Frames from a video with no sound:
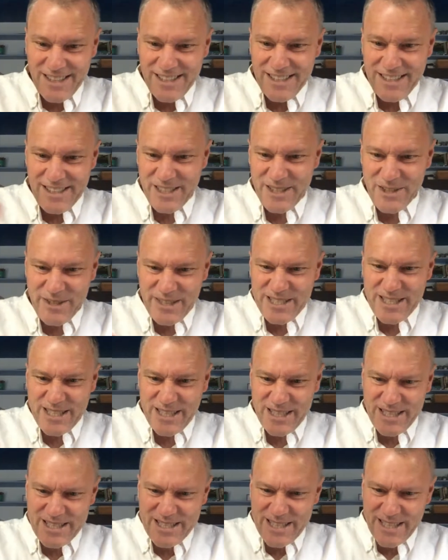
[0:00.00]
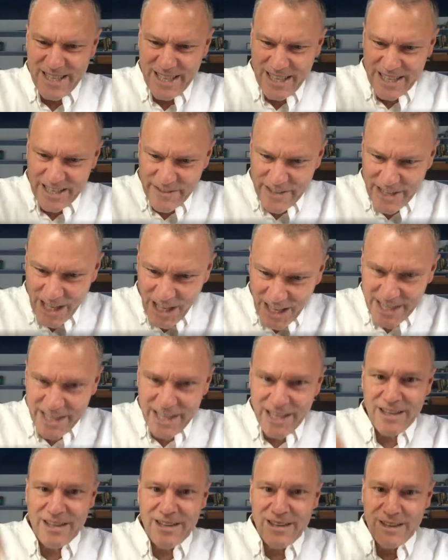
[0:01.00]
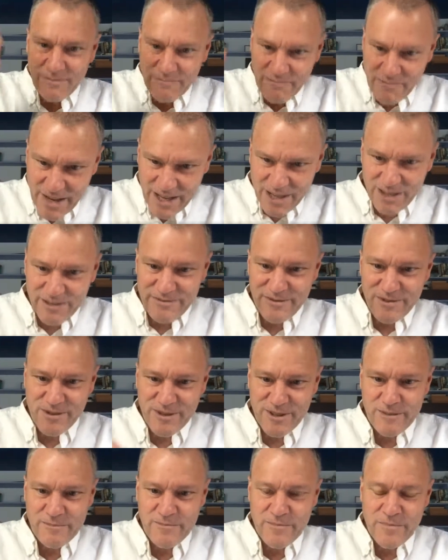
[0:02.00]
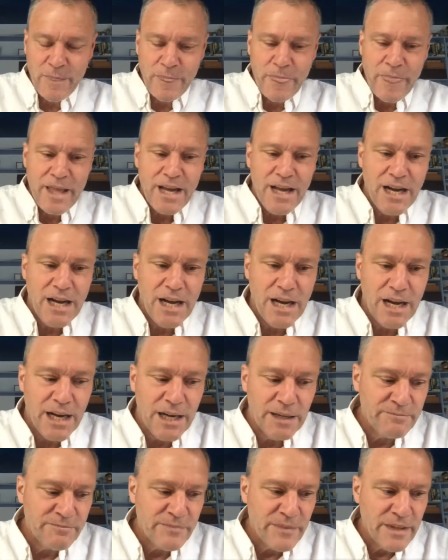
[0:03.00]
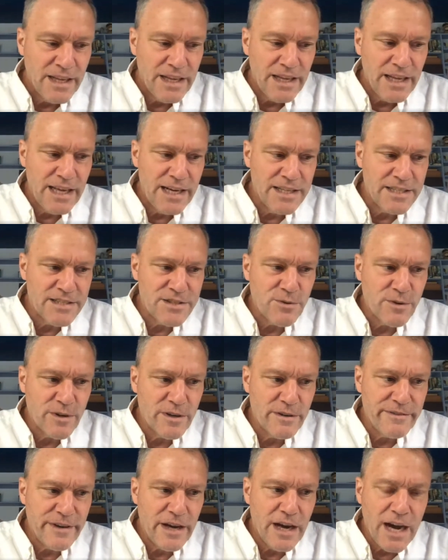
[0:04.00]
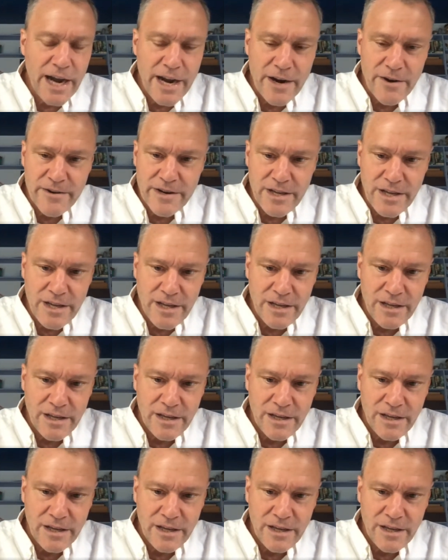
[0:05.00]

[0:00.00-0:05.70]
You know, it's a kind of cutting metaphor, and it's sort of irony,